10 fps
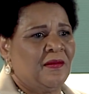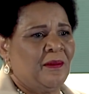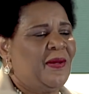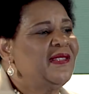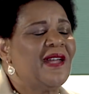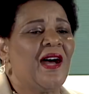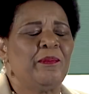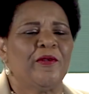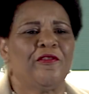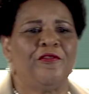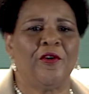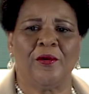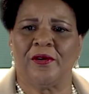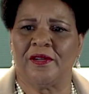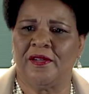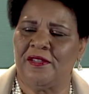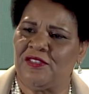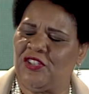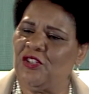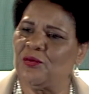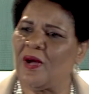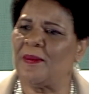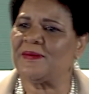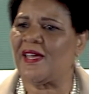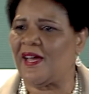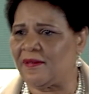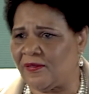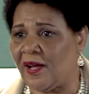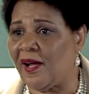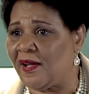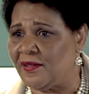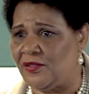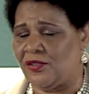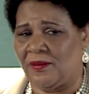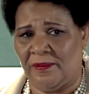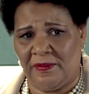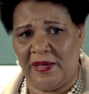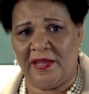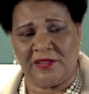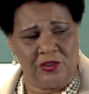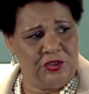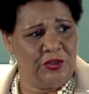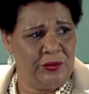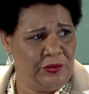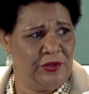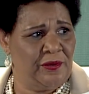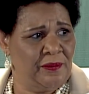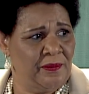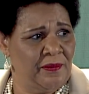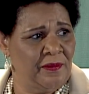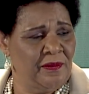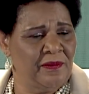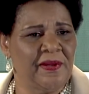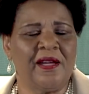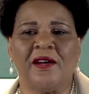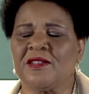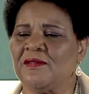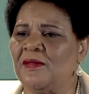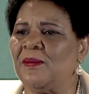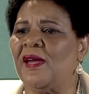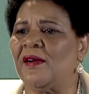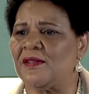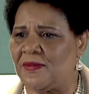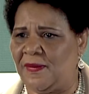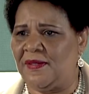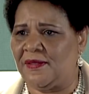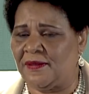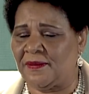but not before she dropped out of college as a junior because of embarrassment.